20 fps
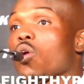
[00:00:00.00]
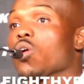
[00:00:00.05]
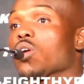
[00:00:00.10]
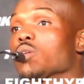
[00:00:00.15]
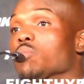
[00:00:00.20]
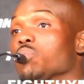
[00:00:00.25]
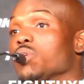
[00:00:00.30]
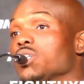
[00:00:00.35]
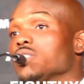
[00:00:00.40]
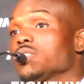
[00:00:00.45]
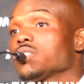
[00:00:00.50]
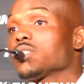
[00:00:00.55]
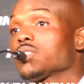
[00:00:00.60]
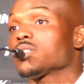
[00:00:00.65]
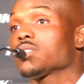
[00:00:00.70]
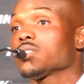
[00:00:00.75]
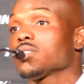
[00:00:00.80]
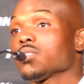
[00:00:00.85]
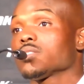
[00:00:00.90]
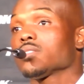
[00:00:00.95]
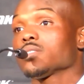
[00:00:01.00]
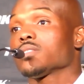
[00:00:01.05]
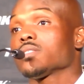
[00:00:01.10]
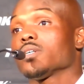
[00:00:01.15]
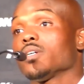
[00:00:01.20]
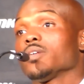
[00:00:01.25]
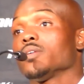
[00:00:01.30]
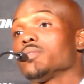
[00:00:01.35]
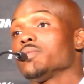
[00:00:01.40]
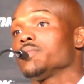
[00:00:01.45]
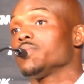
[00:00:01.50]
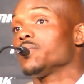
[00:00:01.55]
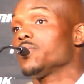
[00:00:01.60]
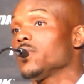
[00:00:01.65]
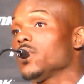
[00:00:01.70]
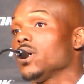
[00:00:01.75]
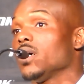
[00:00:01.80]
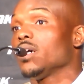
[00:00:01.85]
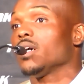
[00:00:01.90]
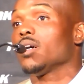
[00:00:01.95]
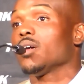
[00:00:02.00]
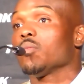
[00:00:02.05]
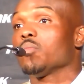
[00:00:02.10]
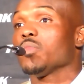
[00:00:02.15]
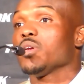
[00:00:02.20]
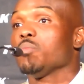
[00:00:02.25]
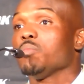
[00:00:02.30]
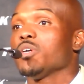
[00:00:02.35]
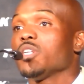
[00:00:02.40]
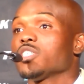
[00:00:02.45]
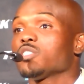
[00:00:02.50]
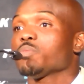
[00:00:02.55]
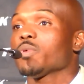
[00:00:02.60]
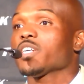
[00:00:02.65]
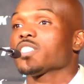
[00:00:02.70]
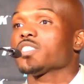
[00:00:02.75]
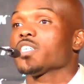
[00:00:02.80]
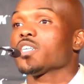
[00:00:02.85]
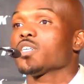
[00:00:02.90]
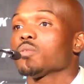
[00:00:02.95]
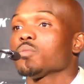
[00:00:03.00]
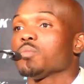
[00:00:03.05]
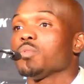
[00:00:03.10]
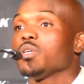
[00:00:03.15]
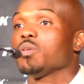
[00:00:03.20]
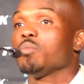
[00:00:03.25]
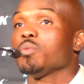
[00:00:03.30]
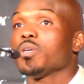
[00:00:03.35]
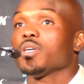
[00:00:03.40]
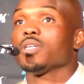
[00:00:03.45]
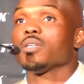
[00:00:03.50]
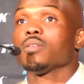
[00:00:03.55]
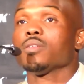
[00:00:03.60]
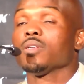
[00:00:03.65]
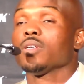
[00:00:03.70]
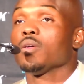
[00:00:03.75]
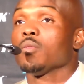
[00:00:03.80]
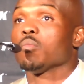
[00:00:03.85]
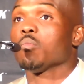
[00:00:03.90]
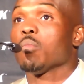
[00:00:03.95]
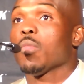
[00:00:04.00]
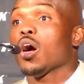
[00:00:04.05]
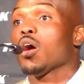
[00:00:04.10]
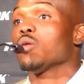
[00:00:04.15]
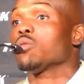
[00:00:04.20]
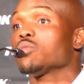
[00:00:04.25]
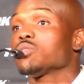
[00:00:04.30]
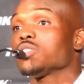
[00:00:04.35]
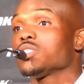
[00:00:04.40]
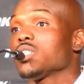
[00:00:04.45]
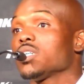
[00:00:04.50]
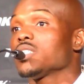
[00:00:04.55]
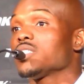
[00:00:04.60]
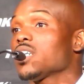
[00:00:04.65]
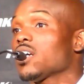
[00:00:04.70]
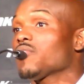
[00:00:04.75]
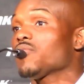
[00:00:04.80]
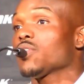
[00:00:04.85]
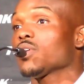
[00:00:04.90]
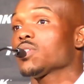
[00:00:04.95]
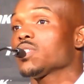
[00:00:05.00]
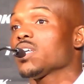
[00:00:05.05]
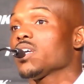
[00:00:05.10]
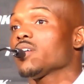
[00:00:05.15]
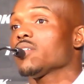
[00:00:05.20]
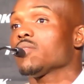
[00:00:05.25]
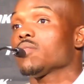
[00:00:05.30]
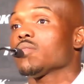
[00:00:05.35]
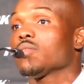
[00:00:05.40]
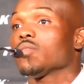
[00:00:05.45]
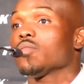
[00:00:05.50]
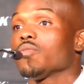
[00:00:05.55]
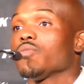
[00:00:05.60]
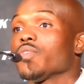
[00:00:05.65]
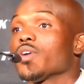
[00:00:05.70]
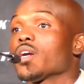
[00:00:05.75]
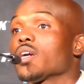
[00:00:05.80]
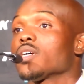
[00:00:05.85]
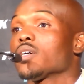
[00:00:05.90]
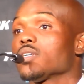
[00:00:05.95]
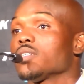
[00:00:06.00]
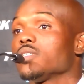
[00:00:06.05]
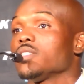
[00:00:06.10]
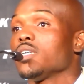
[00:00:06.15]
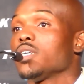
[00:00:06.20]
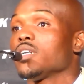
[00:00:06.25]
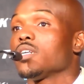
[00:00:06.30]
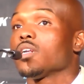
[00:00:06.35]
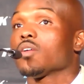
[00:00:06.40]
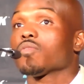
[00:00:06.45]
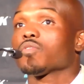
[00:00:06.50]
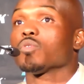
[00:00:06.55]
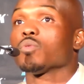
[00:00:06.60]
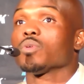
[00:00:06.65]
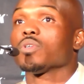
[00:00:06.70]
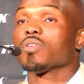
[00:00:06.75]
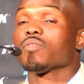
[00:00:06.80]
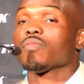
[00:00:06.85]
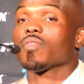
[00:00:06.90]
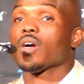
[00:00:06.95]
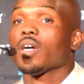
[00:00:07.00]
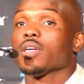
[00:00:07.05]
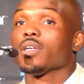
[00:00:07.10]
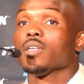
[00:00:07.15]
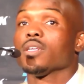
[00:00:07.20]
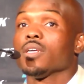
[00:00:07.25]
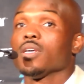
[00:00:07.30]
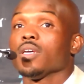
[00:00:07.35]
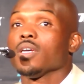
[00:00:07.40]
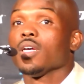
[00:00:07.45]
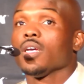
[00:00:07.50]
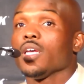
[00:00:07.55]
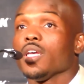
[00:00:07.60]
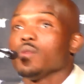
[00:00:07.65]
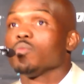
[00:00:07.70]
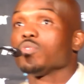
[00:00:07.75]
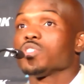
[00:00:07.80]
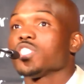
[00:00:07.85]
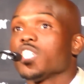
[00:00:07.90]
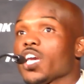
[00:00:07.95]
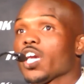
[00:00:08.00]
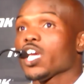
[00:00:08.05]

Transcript: the harder punches. So uh, me being a spectator, me being my own judge, I felt that Vera did enough to win the fight. He was